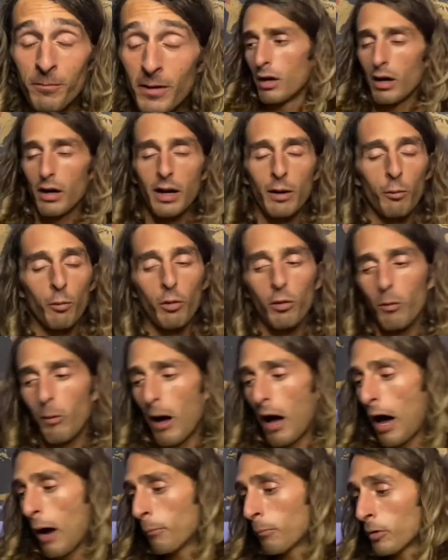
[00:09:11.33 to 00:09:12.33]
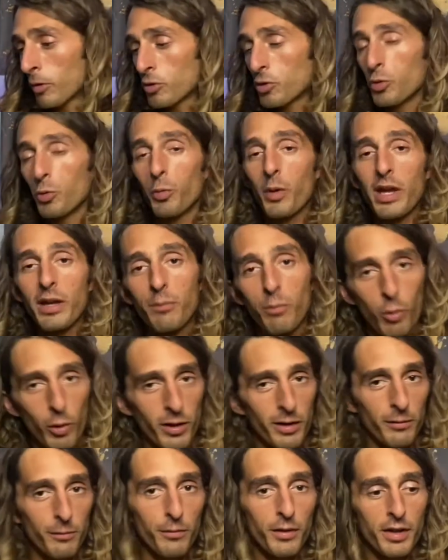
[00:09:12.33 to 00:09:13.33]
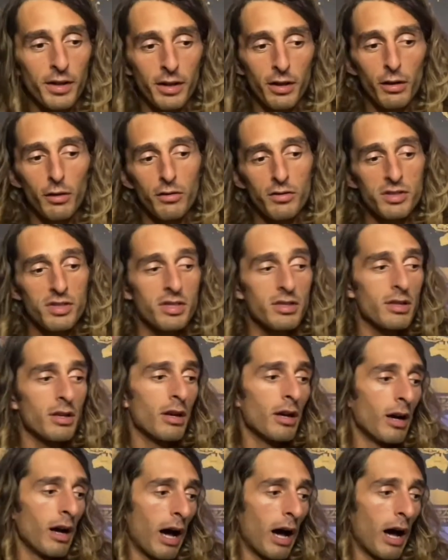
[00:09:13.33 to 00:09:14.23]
All right, well, I'm gonna do wakeboarding videos.